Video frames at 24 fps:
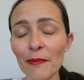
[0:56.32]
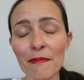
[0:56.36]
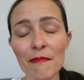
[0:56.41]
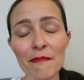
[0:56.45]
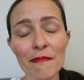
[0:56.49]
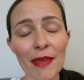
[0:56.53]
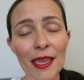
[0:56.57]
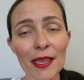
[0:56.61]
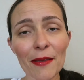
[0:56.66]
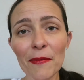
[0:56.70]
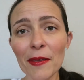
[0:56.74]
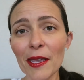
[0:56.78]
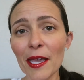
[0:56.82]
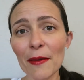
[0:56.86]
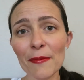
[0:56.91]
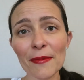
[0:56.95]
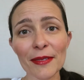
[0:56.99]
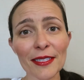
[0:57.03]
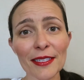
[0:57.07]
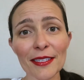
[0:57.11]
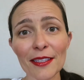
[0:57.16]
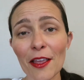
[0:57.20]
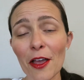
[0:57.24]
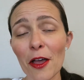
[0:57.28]
maybe I'm
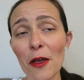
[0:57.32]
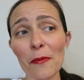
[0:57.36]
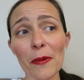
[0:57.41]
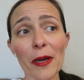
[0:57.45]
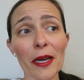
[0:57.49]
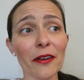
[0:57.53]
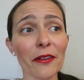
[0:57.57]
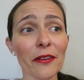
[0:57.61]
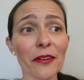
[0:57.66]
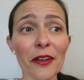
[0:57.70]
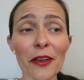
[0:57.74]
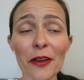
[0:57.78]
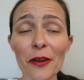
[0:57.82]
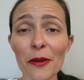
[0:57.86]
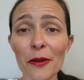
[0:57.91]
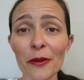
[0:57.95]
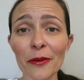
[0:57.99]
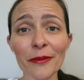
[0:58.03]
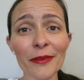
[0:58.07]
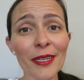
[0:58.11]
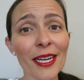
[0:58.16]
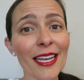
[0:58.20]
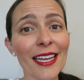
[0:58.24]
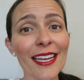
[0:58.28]
a slob, I don't
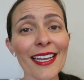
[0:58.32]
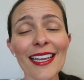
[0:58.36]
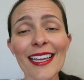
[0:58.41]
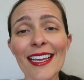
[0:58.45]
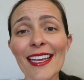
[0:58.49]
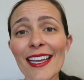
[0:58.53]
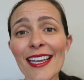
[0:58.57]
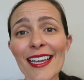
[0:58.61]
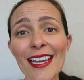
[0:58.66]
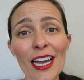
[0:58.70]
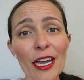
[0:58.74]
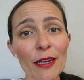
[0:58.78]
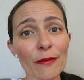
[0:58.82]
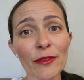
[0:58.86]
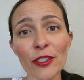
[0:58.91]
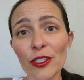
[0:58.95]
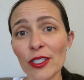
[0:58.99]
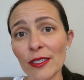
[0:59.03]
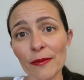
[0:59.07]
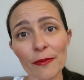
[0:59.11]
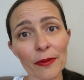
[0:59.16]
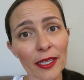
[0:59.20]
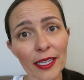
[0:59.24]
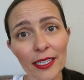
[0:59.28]
know. I'm
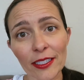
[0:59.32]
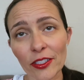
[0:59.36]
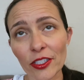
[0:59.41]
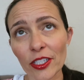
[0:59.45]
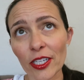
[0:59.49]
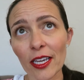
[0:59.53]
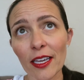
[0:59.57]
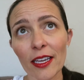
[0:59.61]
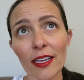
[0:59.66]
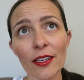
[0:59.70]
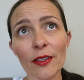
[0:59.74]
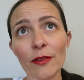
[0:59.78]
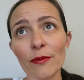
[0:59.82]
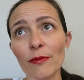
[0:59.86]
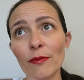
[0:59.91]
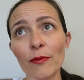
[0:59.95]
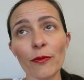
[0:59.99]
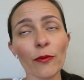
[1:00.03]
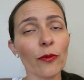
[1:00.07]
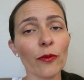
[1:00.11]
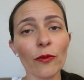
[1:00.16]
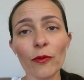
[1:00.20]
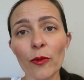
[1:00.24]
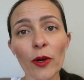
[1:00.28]
just a plain Jane,
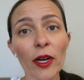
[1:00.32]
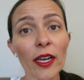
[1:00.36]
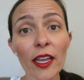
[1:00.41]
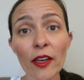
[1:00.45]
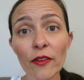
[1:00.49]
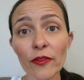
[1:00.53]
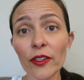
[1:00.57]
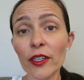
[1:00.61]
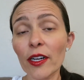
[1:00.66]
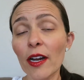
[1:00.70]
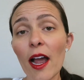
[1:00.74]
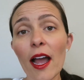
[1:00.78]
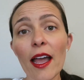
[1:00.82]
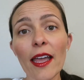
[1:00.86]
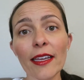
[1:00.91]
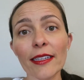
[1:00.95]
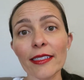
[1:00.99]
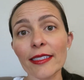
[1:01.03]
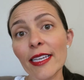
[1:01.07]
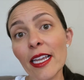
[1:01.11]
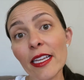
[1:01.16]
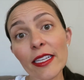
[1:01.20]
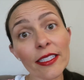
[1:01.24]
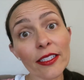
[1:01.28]
whatever.
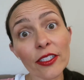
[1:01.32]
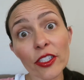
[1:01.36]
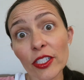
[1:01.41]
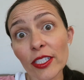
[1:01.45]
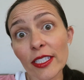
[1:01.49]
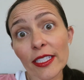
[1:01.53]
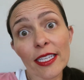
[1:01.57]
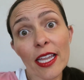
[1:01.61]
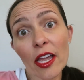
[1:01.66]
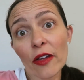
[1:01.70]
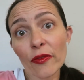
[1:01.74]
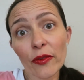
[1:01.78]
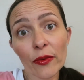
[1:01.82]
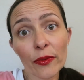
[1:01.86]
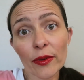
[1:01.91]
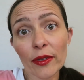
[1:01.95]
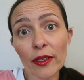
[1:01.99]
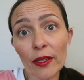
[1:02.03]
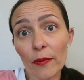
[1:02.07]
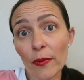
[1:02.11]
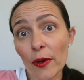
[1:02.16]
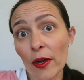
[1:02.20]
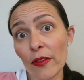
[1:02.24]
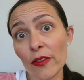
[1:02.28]
It just never
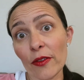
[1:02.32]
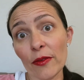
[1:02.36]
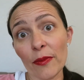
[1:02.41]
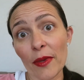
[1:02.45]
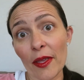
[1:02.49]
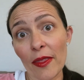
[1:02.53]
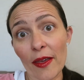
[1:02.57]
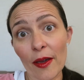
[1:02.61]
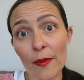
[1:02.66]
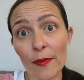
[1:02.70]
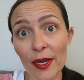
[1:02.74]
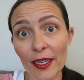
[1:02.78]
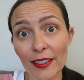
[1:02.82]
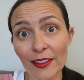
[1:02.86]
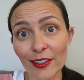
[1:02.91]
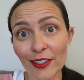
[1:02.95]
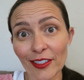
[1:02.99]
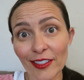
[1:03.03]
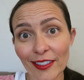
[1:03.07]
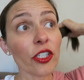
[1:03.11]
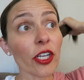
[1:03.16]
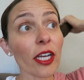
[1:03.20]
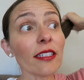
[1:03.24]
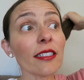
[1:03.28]
really bothered me that
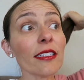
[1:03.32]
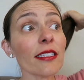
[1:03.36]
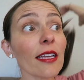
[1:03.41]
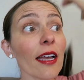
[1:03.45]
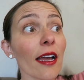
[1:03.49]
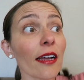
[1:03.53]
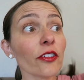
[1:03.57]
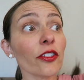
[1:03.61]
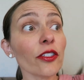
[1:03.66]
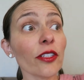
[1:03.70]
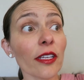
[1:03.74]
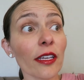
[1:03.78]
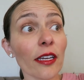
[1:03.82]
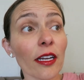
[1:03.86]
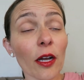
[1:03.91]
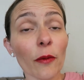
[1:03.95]
much. Just actually a